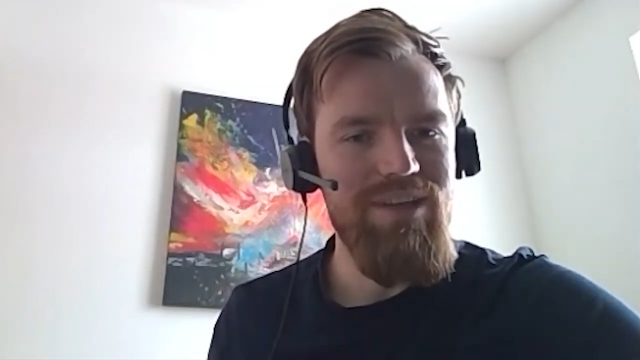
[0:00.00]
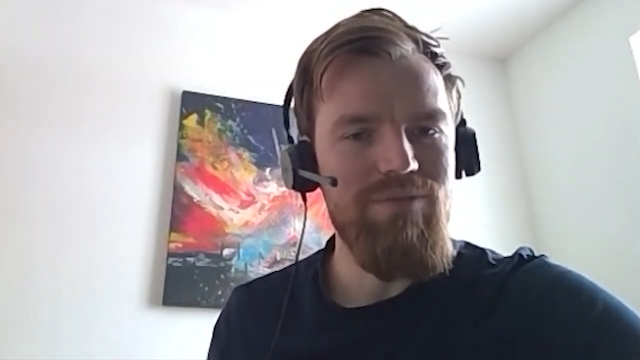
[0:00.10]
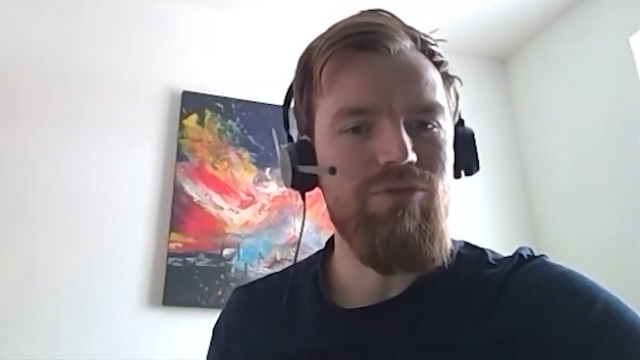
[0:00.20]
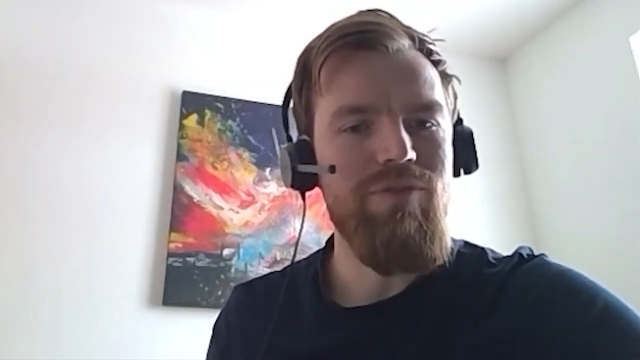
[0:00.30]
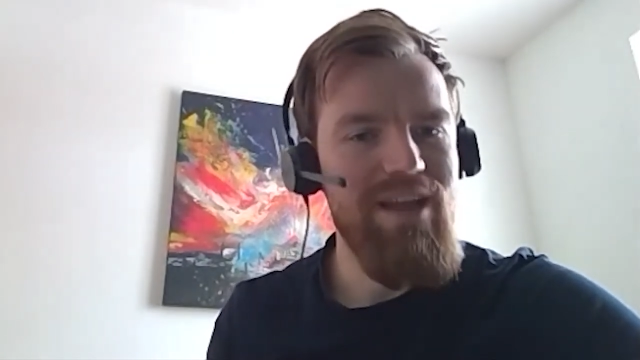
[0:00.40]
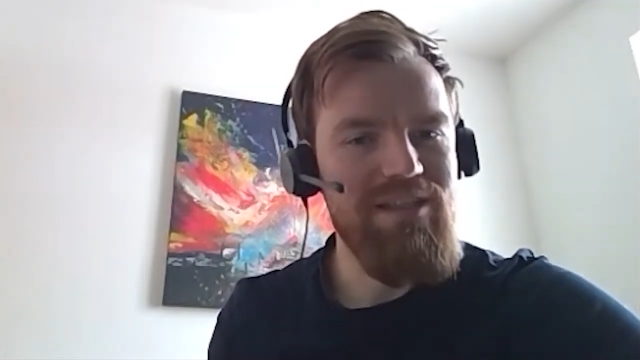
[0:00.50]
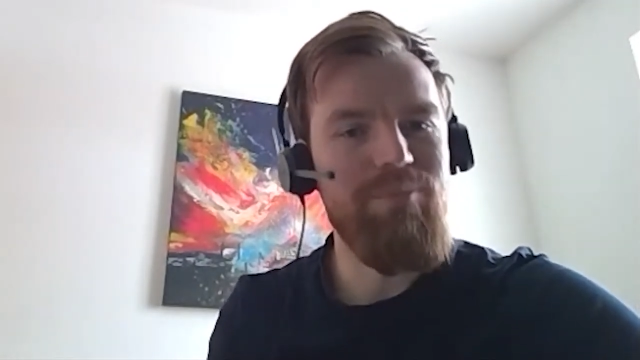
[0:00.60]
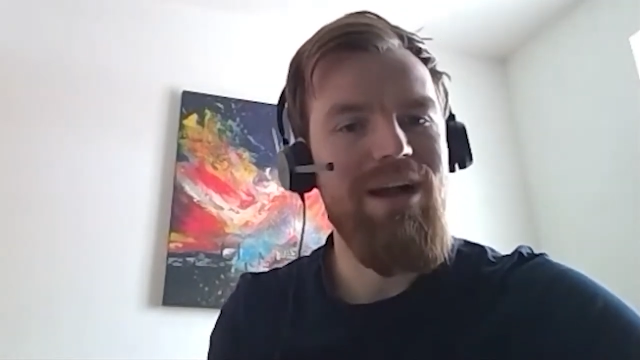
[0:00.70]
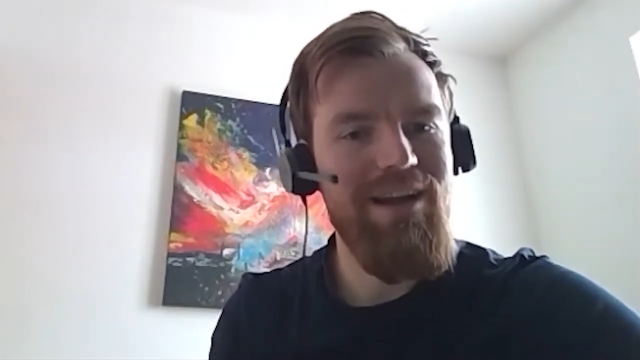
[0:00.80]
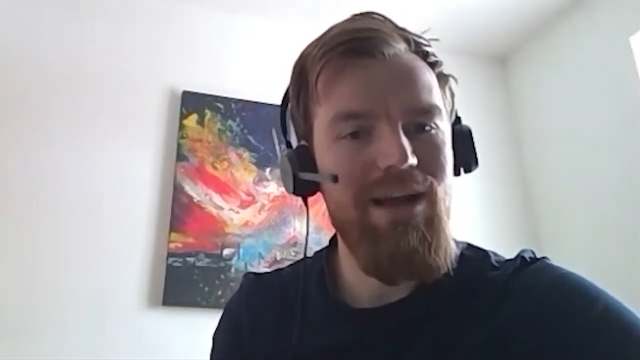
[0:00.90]
reflecting
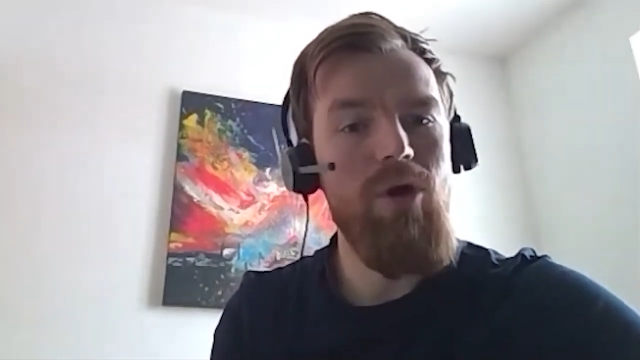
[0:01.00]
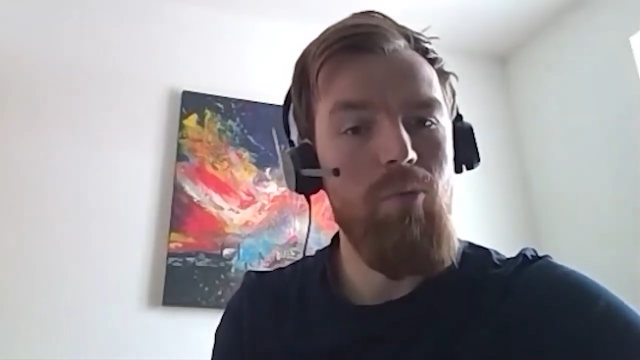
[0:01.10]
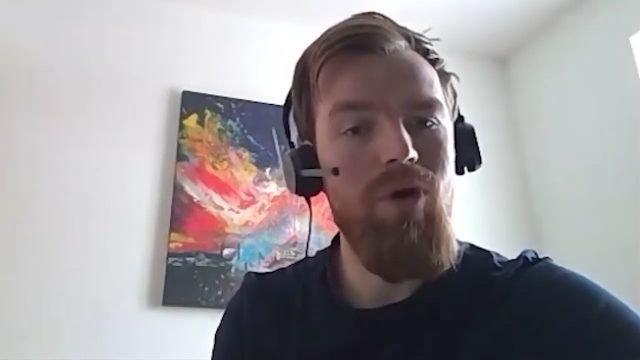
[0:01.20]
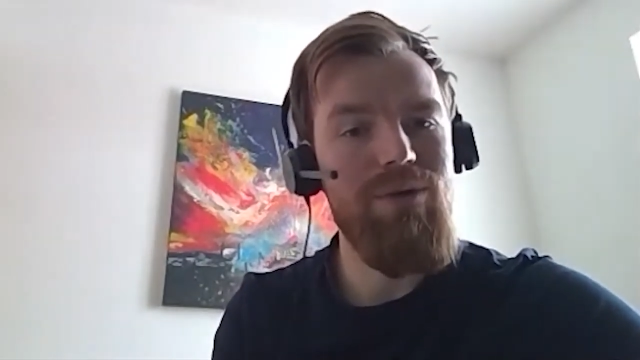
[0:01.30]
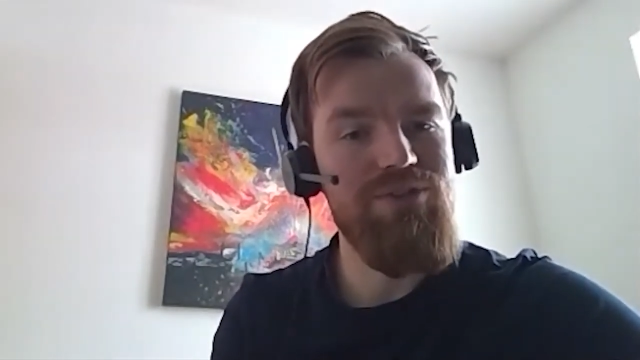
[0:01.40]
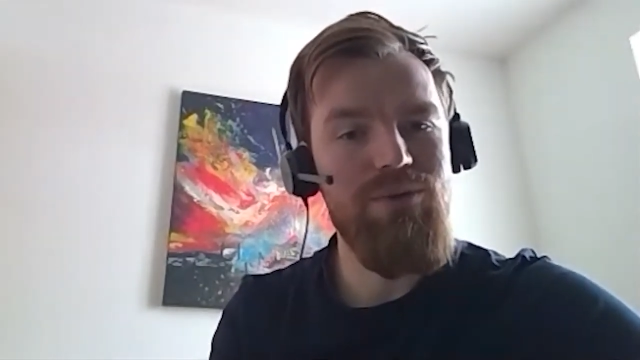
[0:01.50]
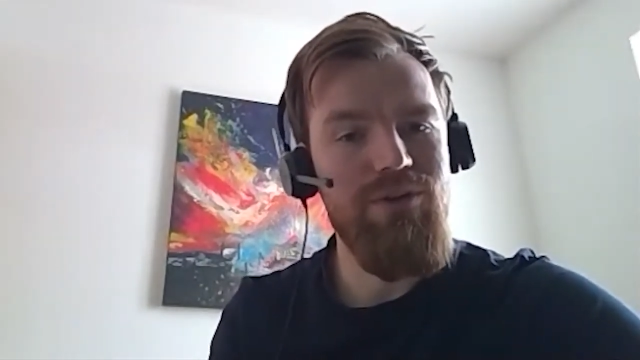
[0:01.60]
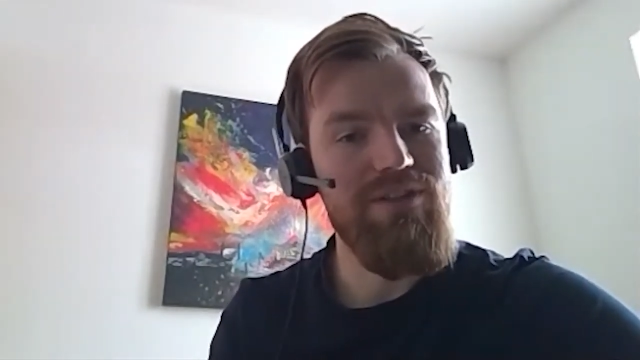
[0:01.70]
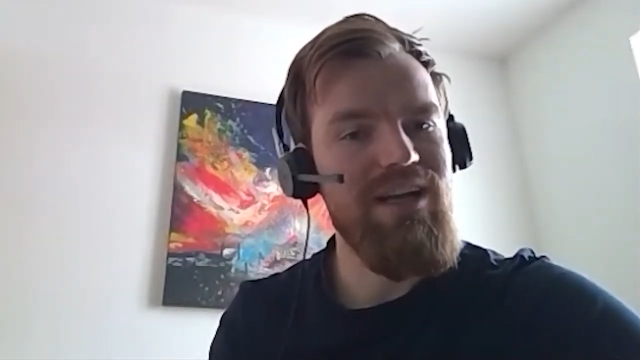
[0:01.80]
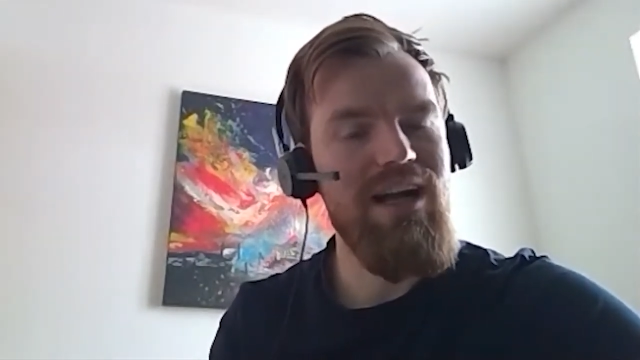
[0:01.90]
back now on what I was doing at
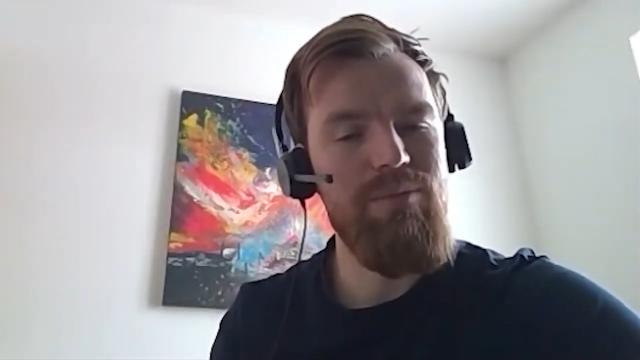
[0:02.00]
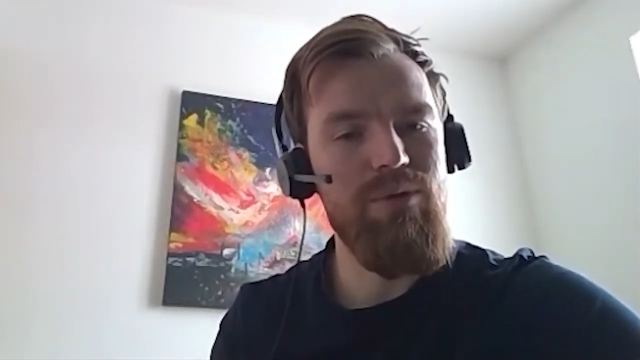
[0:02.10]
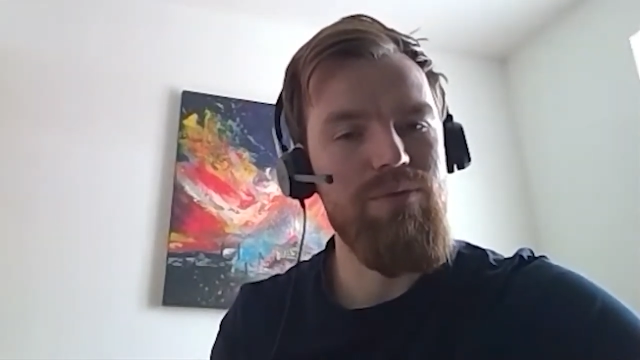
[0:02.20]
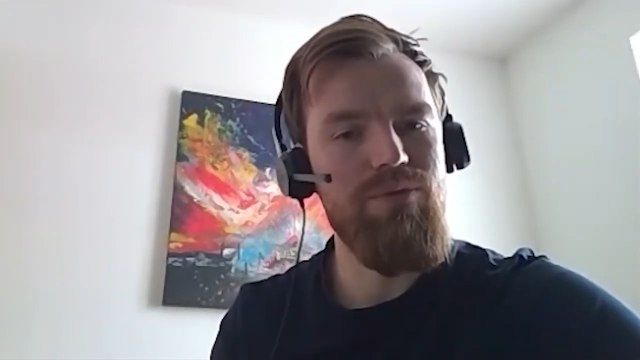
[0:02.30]
the time, it,